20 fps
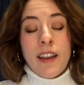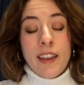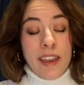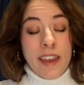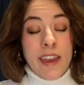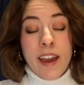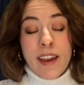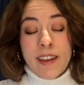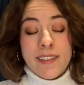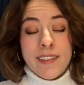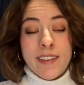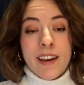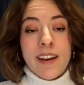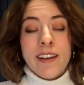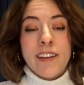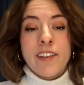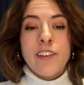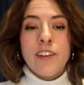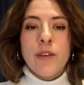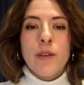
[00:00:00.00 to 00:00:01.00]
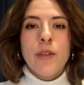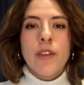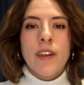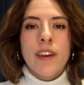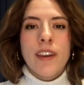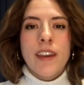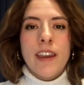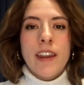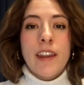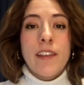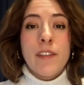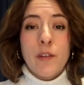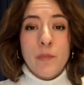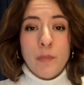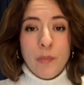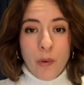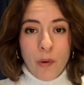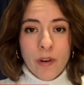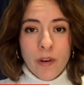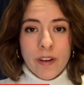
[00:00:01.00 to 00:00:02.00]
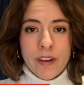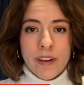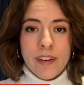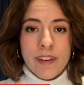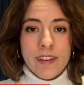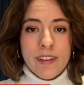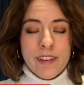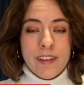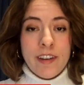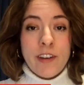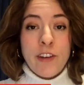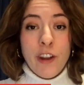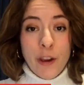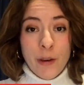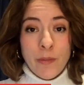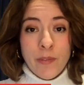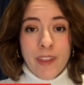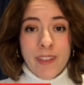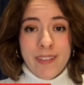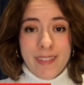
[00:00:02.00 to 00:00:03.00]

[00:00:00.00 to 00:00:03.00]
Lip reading: Yes, I do think it is important to note